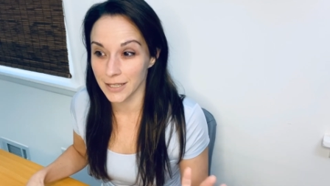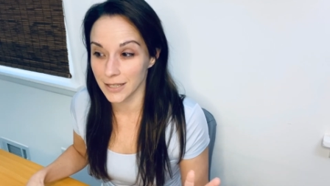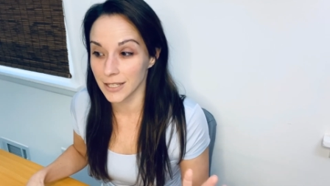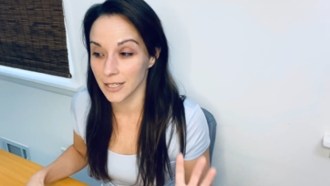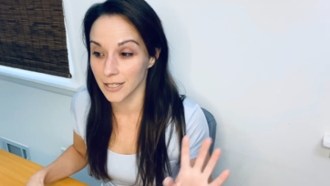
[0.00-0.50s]

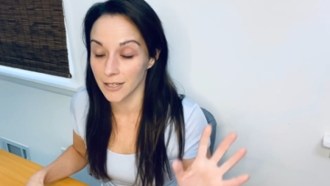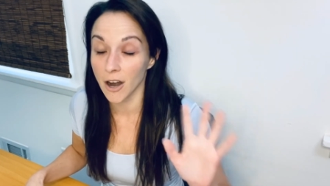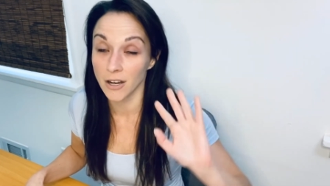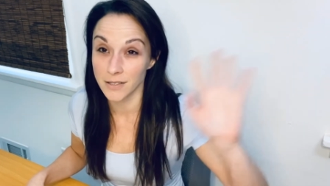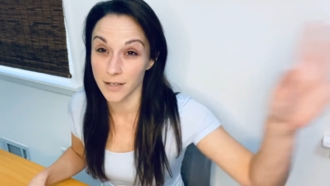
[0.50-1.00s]
the
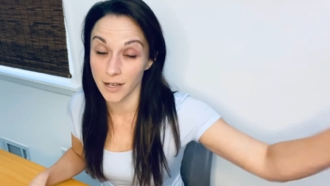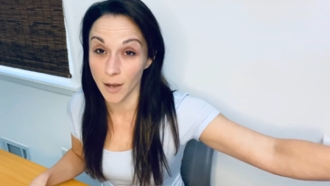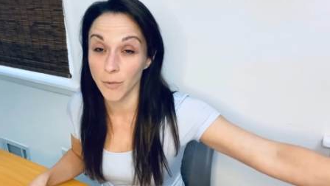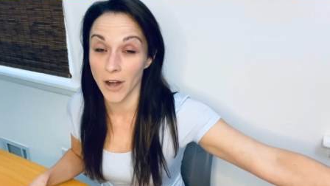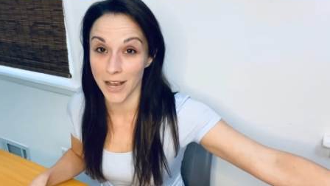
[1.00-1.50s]
car is going to
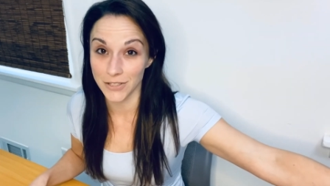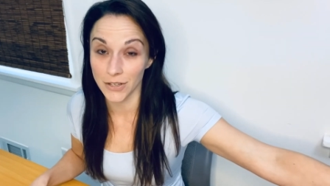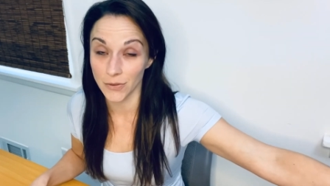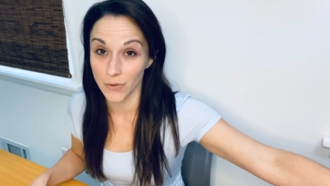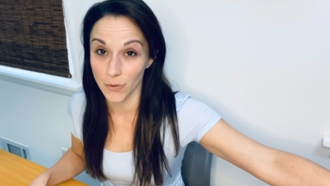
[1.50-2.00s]
come
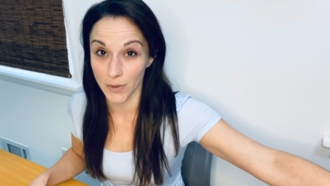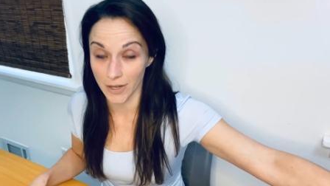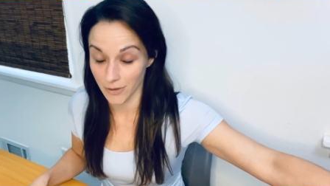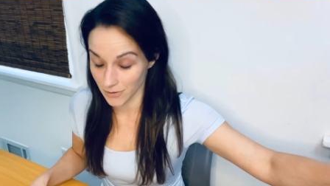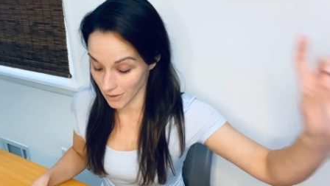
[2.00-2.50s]
crashing through the
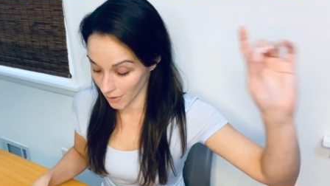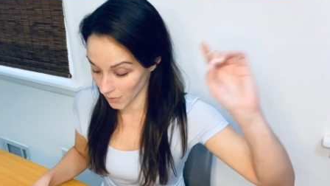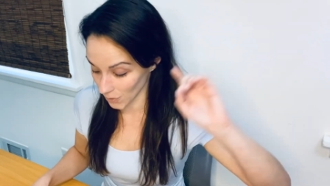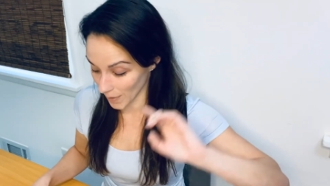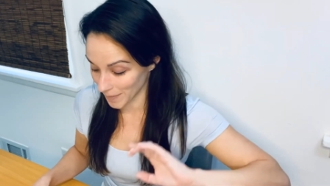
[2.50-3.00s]
window. So
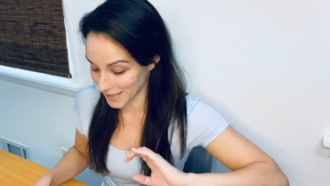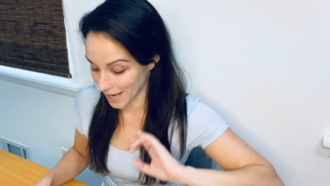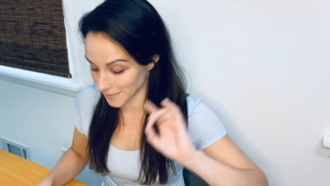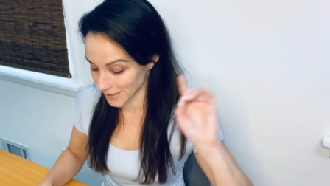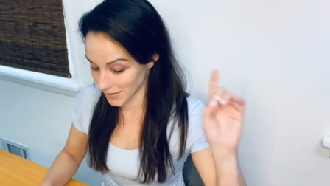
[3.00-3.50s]
you might be
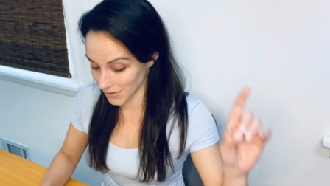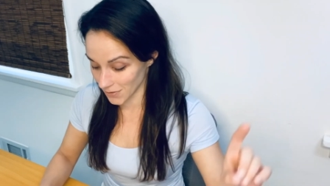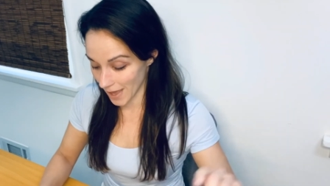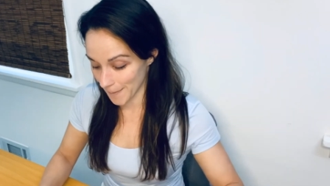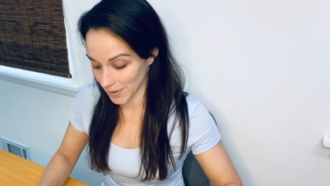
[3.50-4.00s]
tempted to do
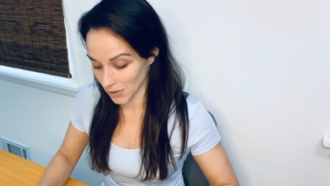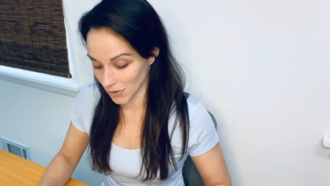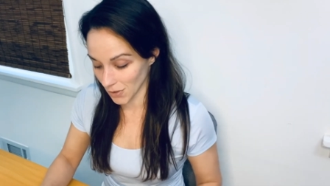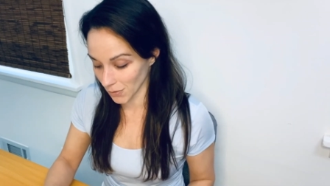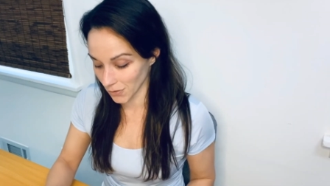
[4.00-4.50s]
that, but
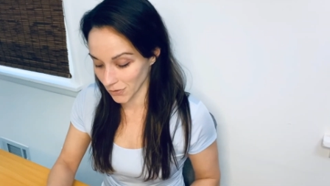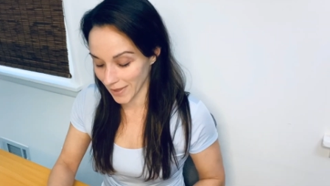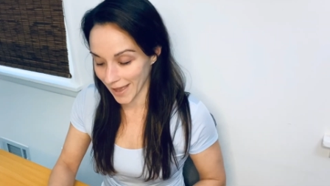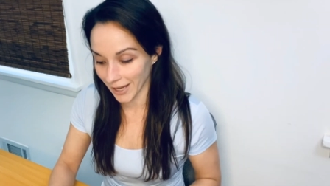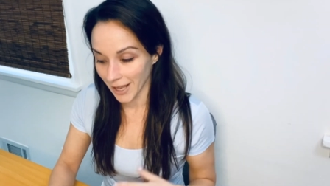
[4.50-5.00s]
don't do
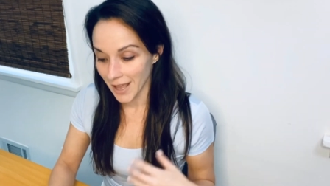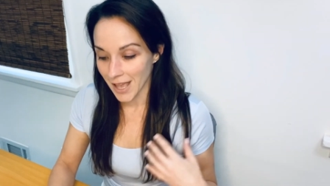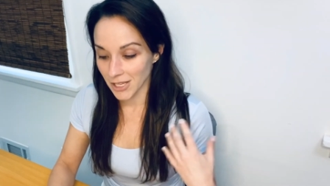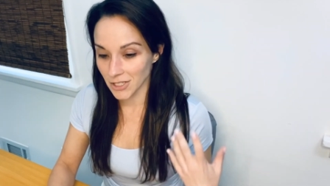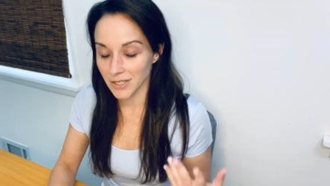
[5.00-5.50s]
that,
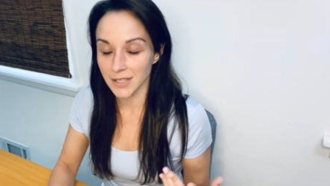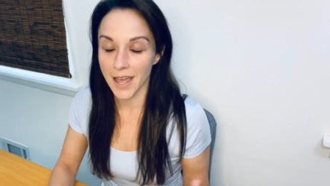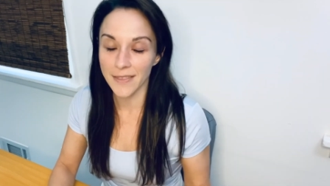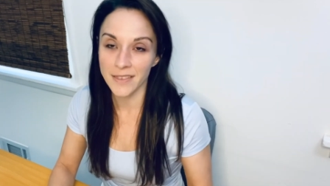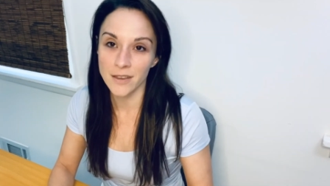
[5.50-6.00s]
and just
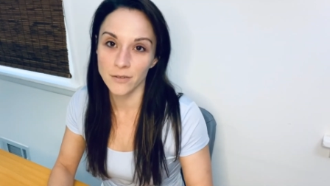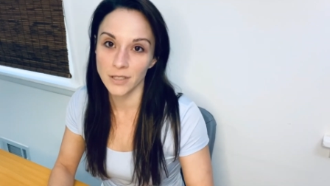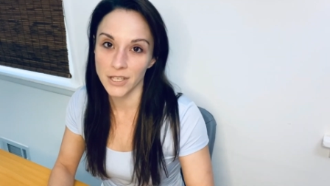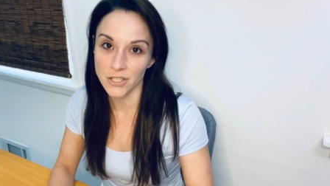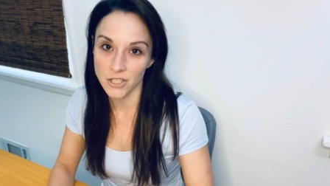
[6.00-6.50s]
let the
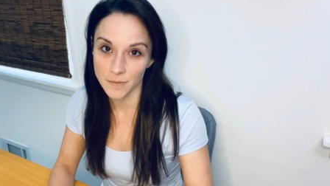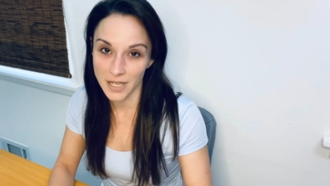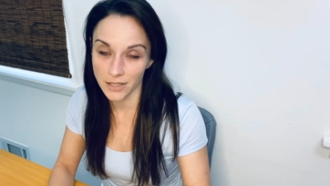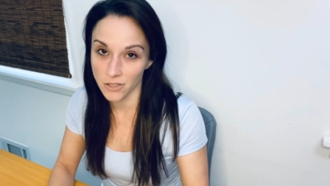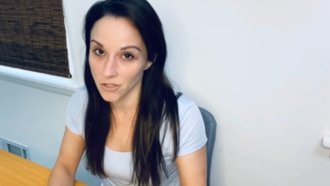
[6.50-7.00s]
relationship
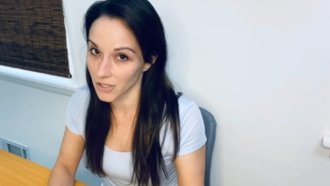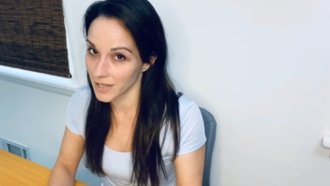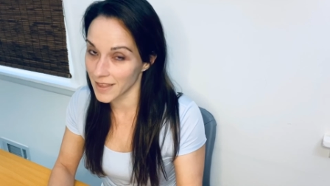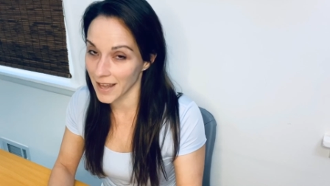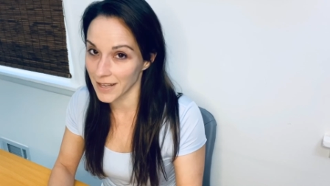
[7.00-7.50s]
take the journey
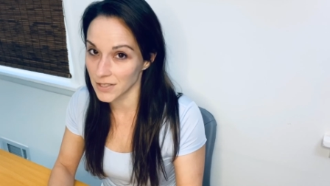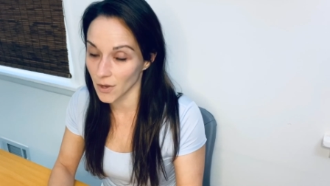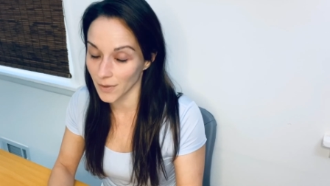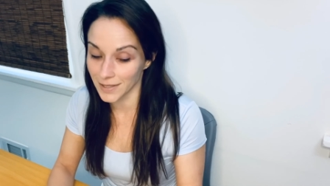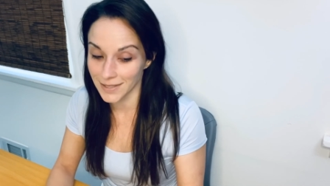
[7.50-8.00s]
that it's
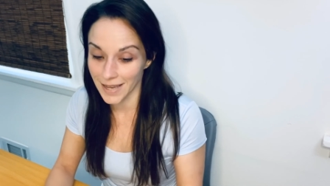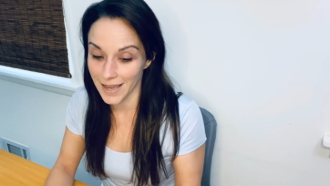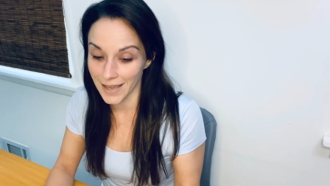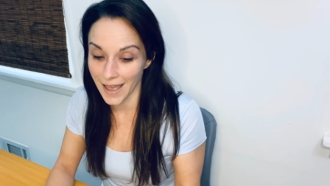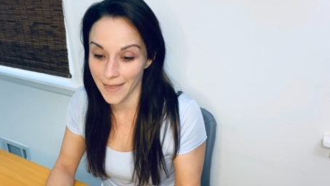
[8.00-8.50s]
going to
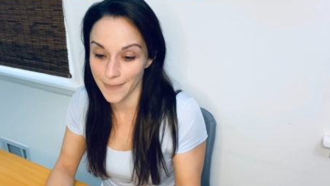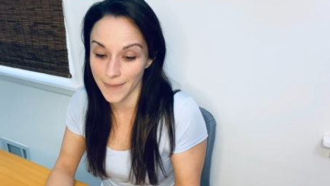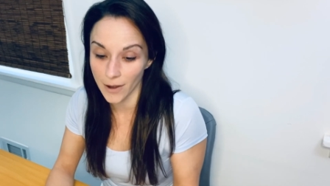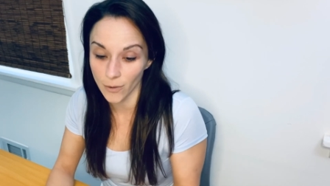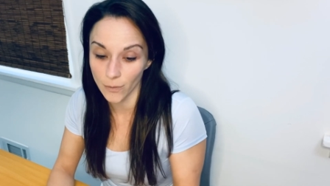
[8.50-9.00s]
take, and
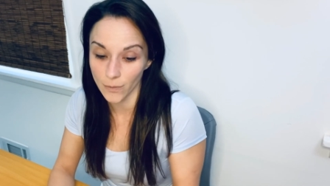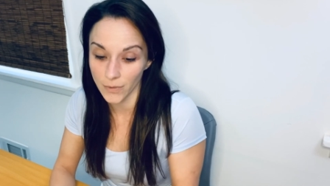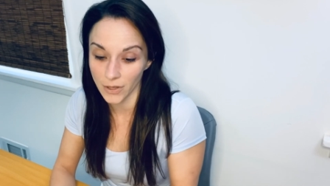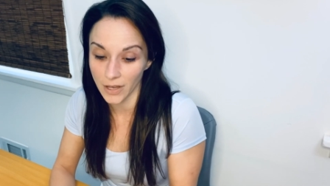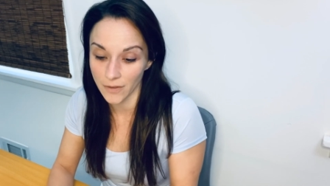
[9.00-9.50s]
there
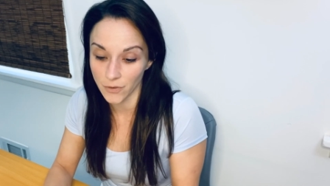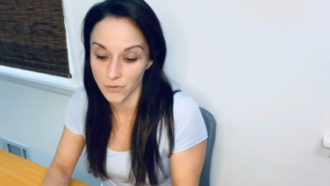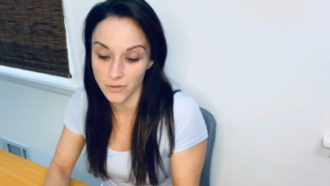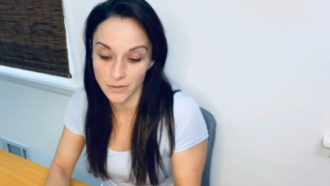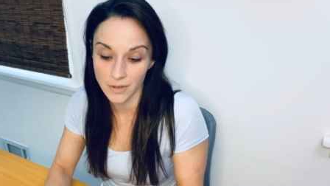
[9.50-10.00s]

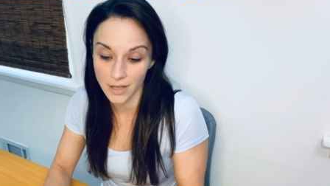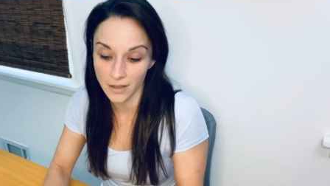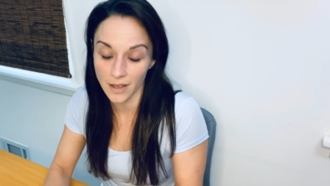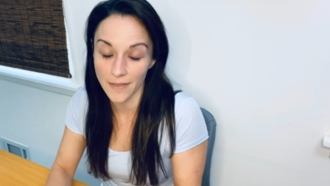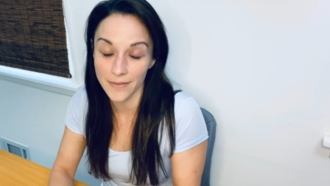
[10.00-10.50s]

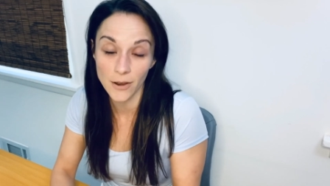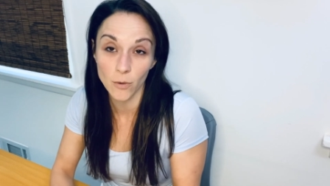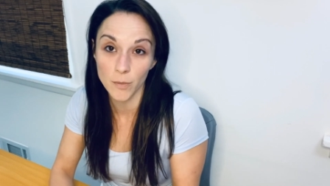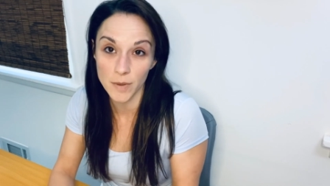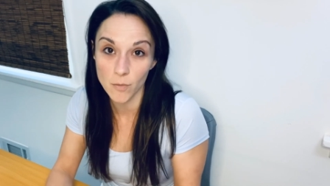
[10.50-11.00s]

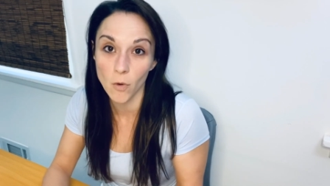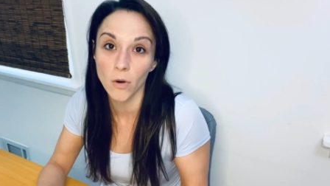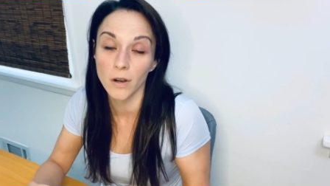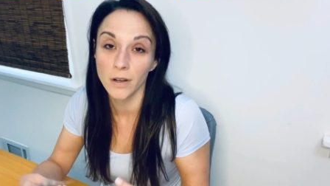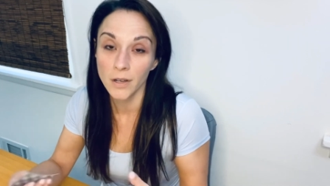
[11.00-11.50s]
will be
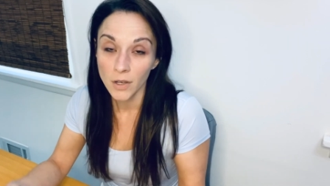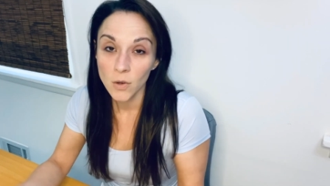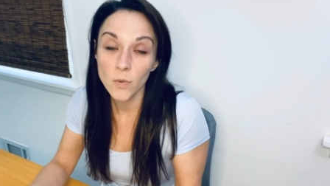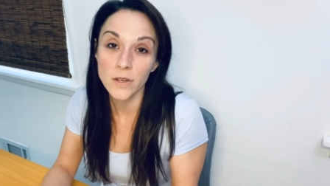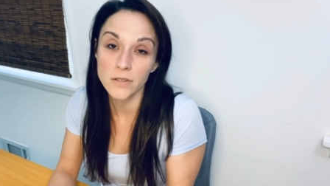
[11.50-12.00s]
more
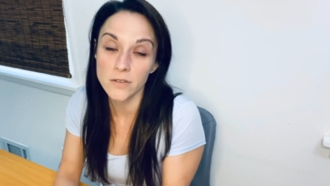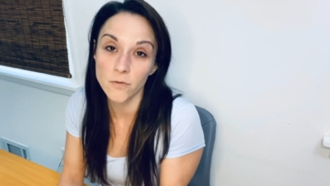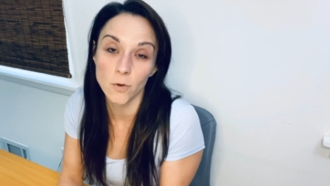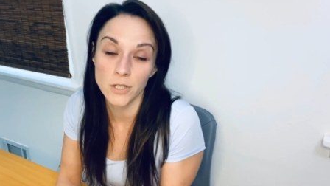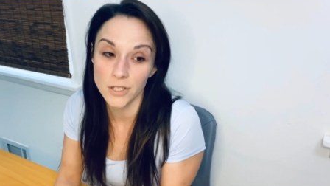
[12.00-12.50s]
wheels of
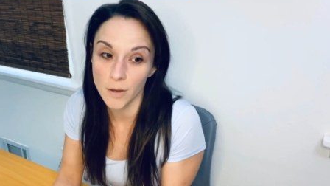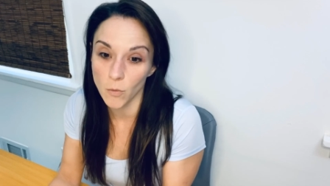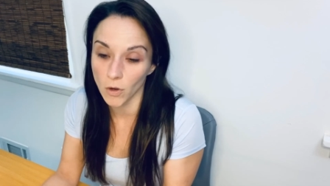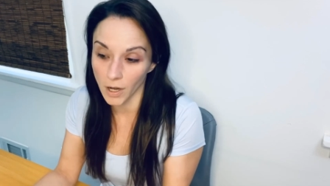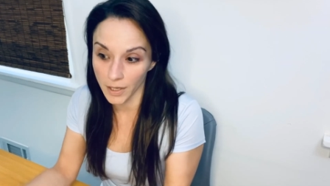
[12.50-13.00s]
fortune and
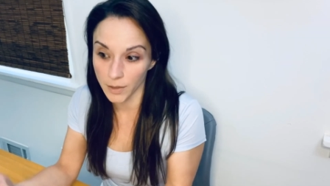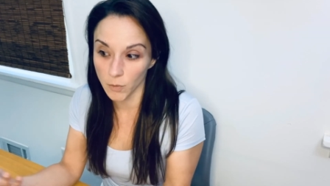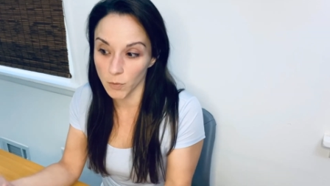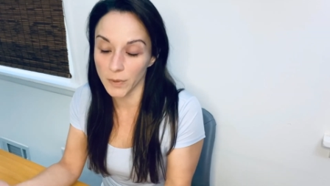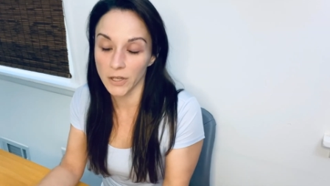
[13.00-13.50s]
more
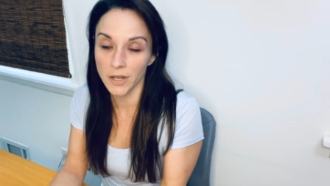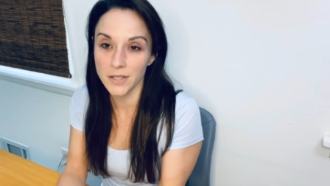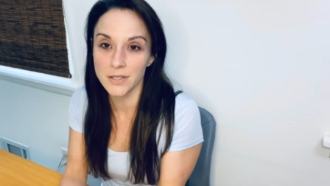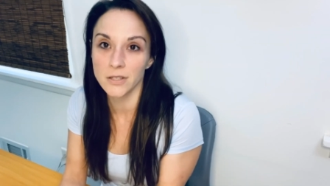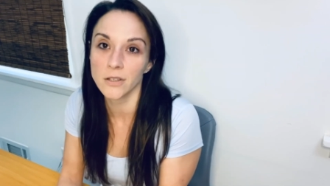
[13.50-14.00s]
honeymoon
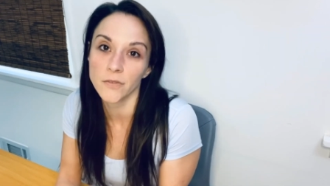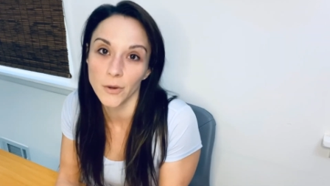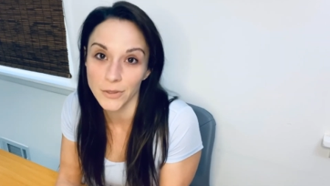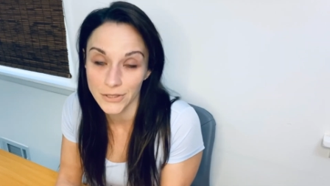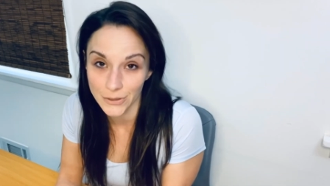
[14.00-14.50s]
periods to look
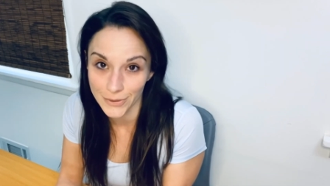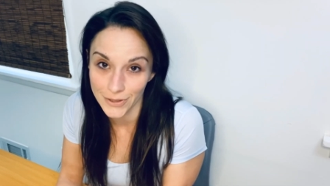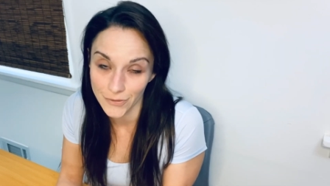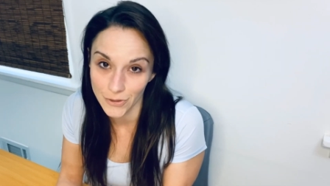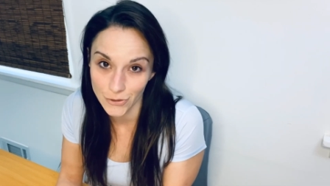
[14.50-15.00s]
forward to in
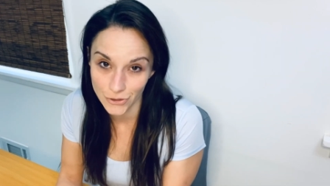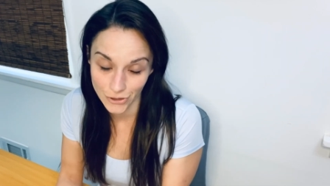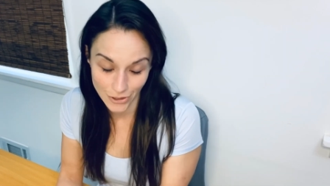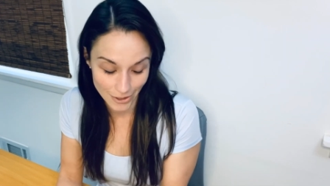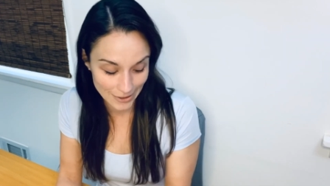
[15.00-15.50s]
the
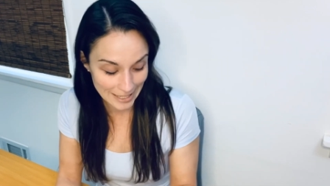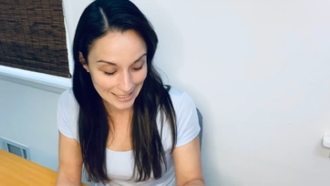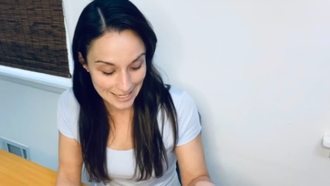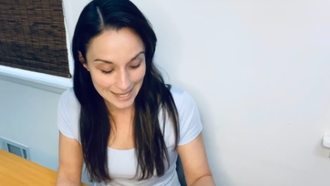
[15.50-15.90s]
future. All right.